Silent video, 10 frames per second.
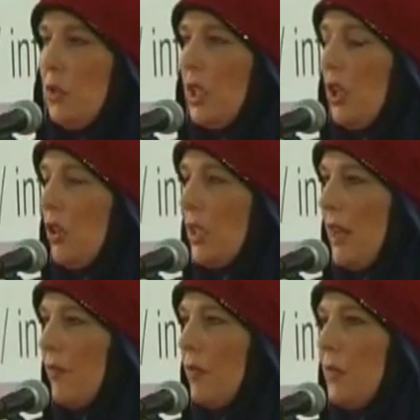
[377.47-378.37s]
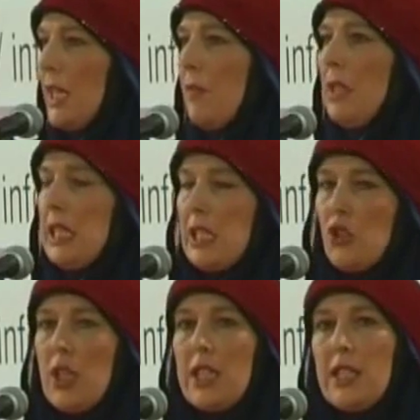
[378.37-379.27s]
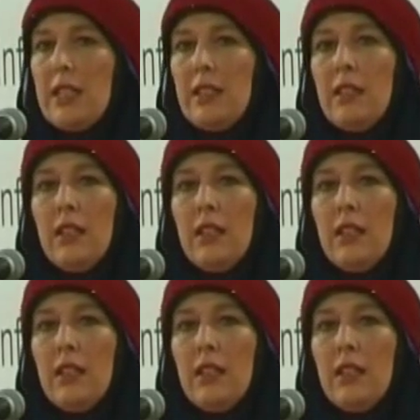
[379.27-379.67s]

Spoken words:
We can't have them demonstrating.